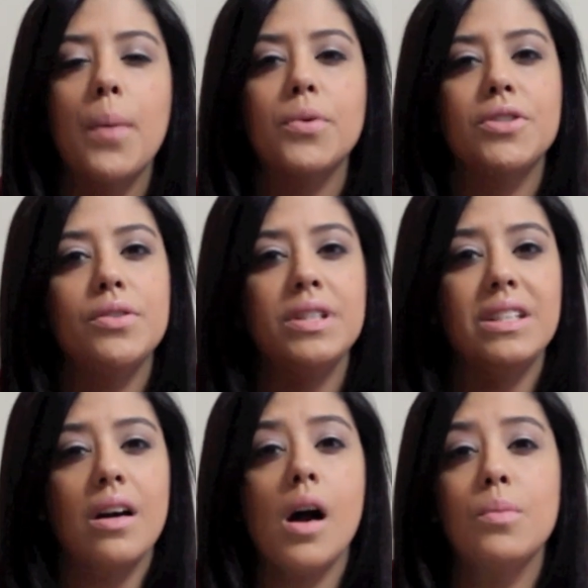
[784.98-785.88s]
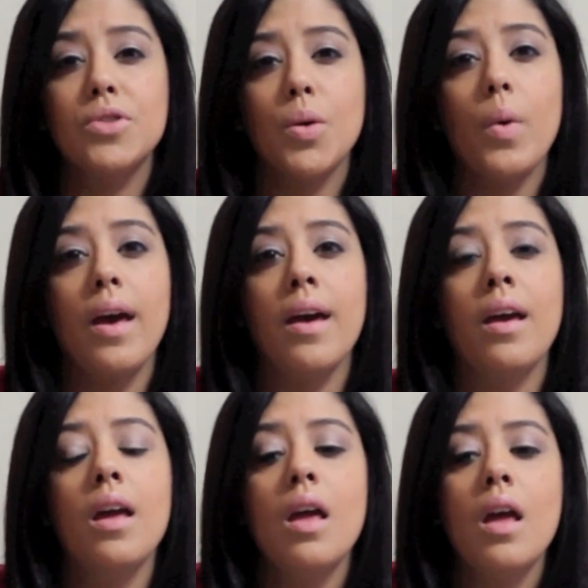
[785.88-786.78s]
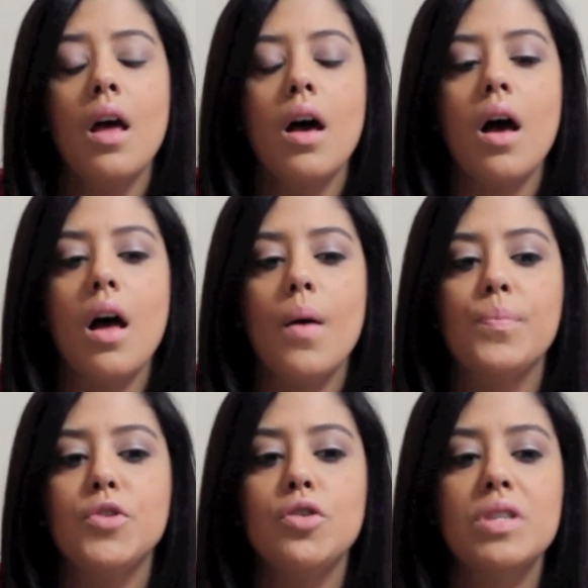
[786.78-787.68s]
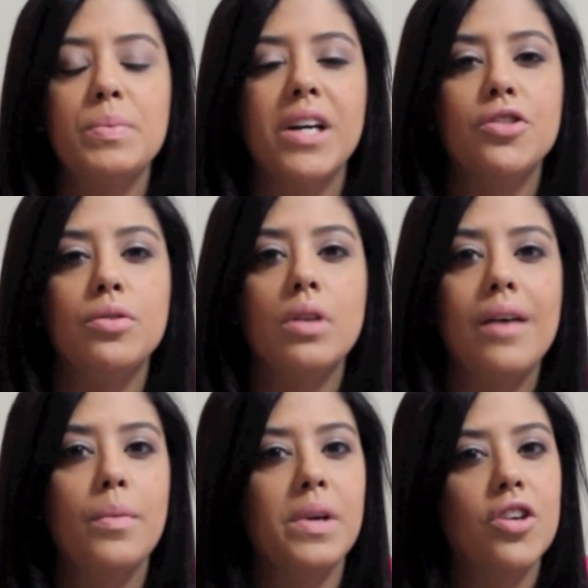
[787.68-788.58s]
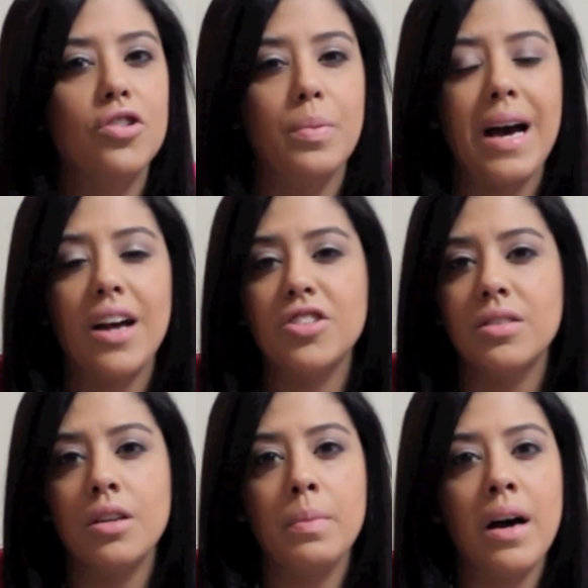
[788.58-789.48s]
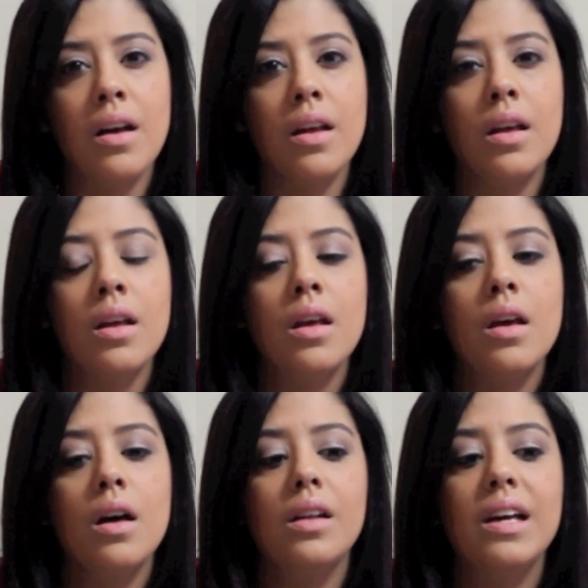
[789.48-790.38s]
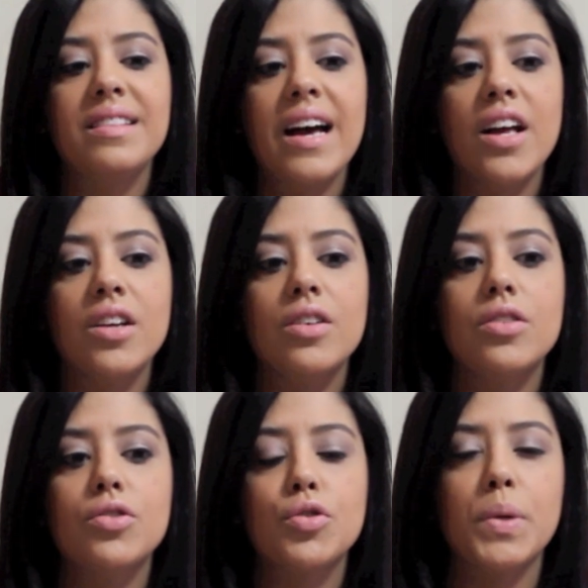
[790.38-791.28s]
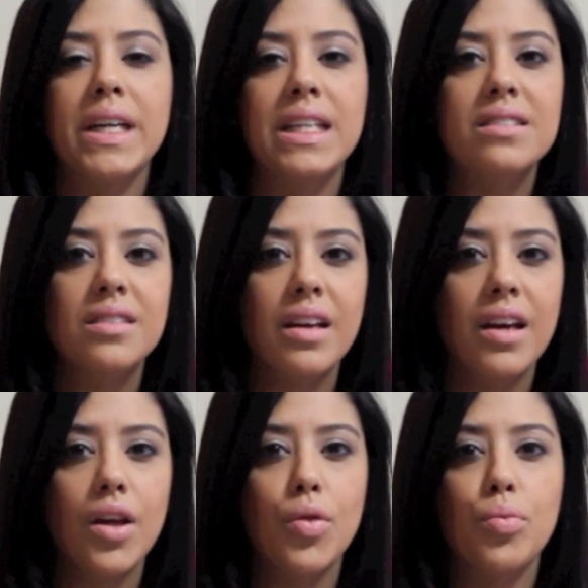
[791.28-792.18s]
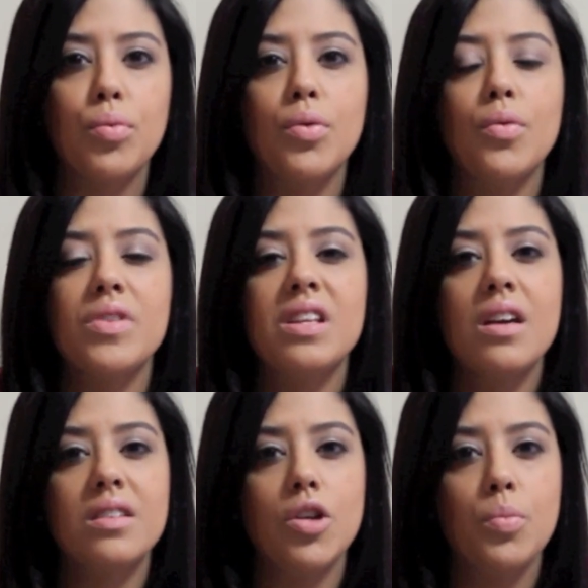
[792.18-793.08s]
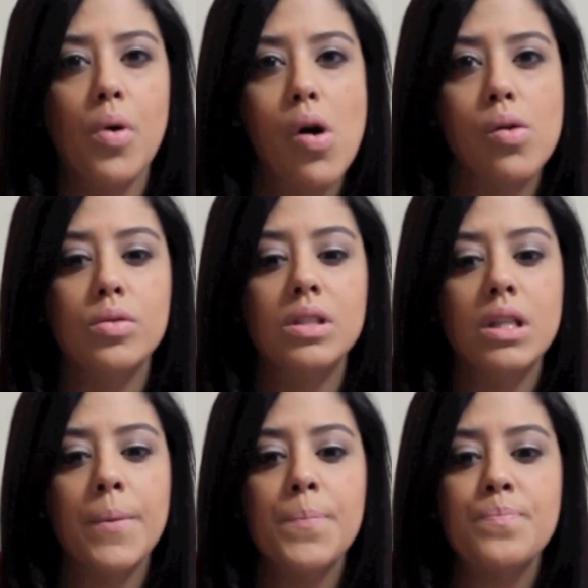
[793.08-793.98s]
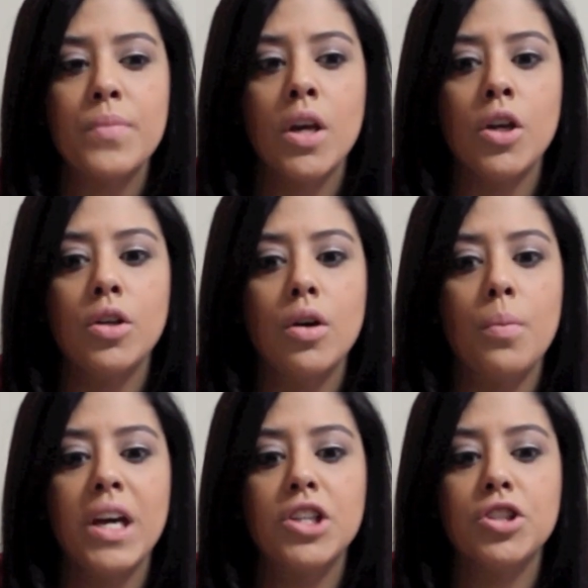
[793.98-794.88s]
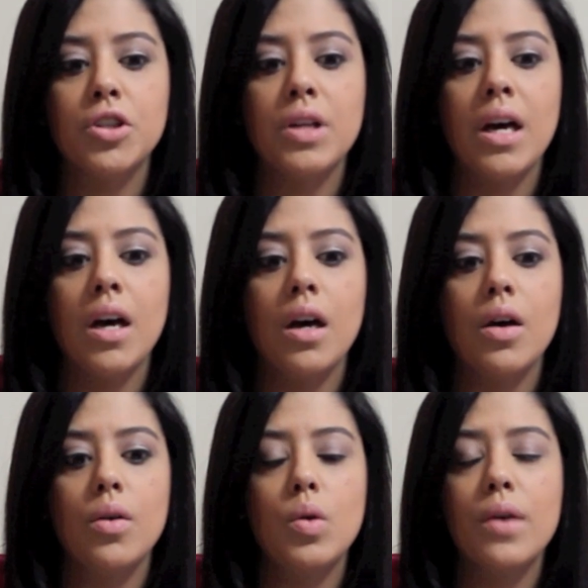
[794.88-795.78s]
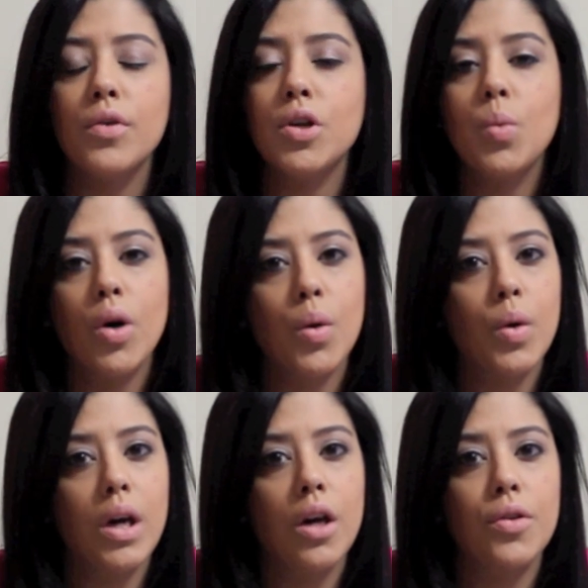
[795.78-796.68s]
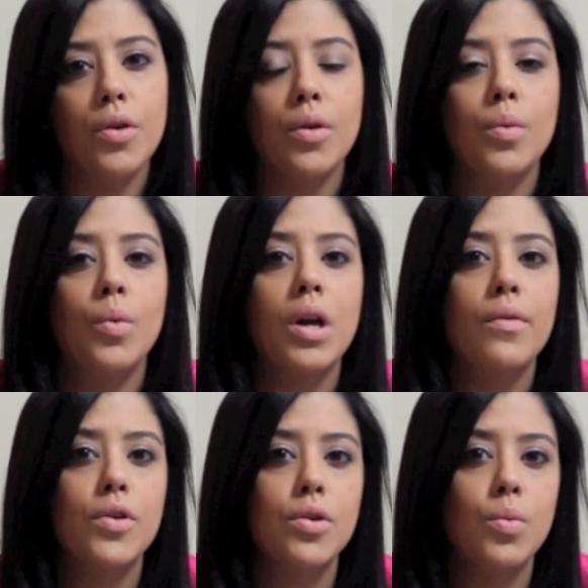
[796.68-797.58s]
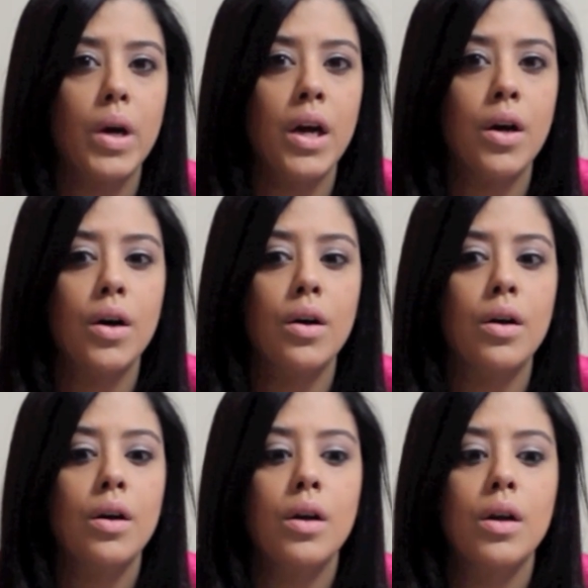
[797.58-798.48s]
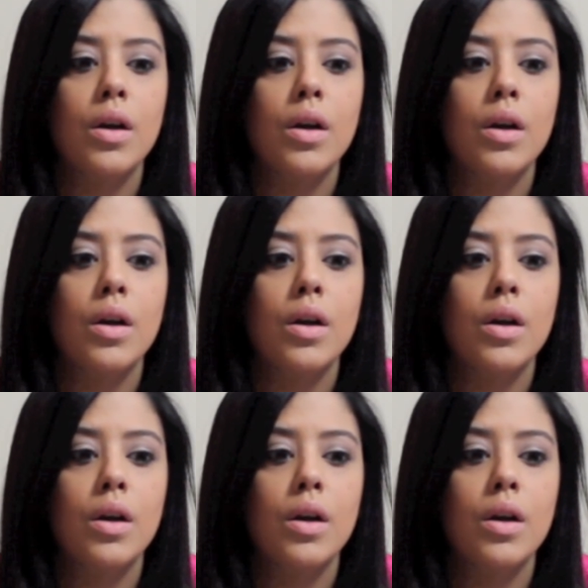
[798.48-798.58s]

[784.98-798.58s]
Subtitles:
opportunity that comes your way. Do this because you love it, because you're passionate about it. Let that translate through the things that you post. You know, make sure that whoever you work with or whatever you wear,